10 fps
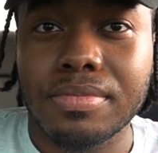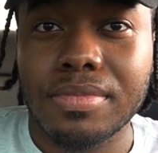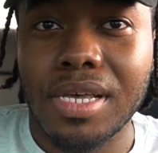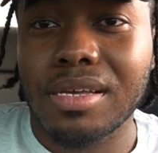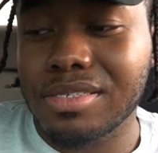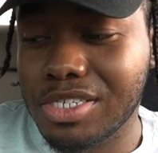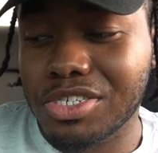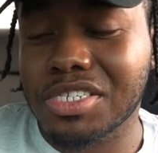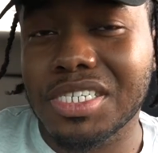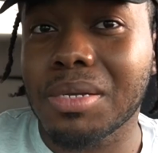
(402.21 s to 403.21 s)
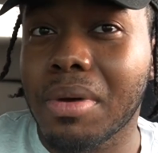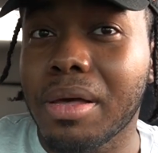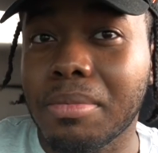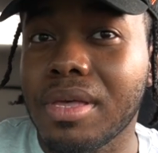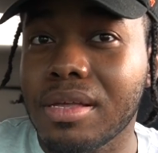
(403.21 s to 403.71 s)
Yeah, she's gonna stick by
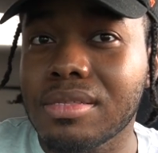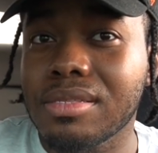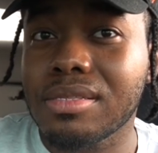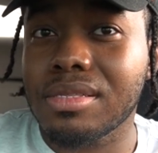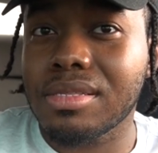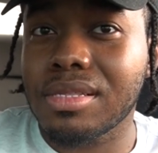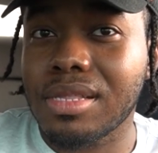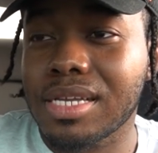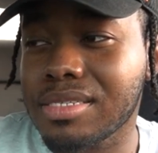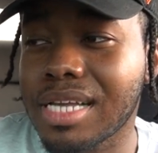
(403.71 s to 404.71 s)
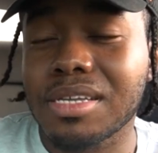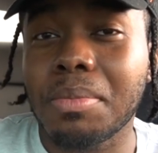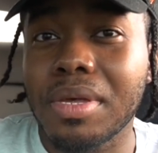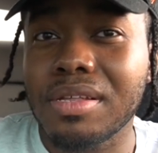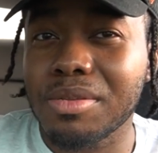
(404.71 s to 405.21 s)
him. Yeah, that's her
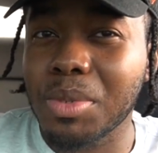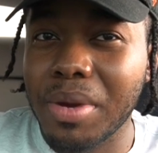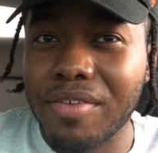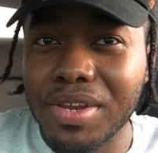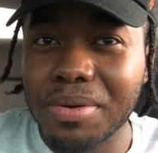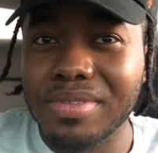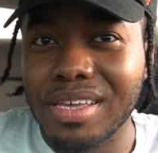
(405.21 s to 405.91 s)
man. Remember that video?